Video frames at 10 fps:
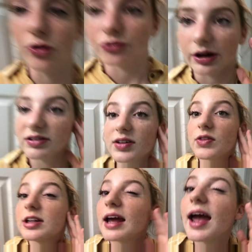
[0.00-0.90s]
rest of
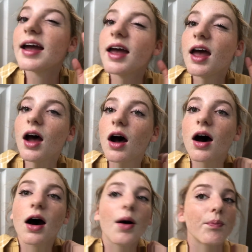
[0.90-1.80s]
the day,
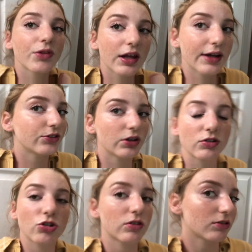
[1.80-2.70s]
and
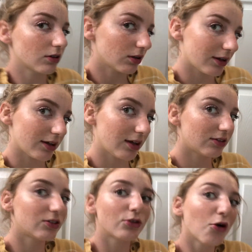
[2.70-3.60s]
it's just like, it's
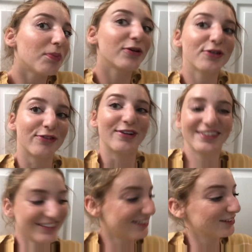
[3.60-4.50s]
so beautiful.
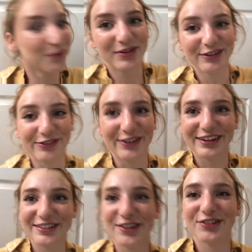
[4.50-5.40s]
It's so beautiful.
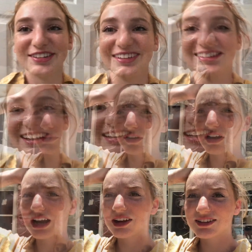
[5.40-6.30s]
Let's go see in daylight.
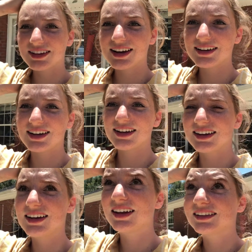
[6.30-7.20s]
We're outside
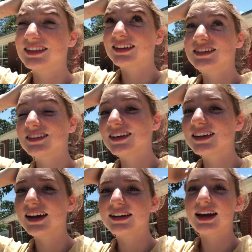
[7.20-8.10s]
in the
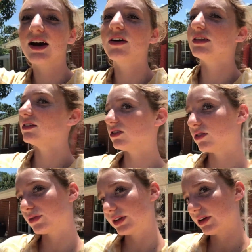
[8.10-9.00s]
sunlight now, and this
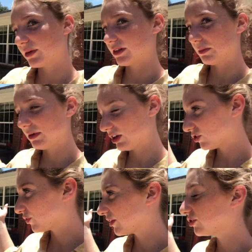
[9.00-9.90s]
is really where the
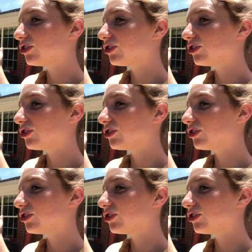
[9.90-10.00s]
peach fuzz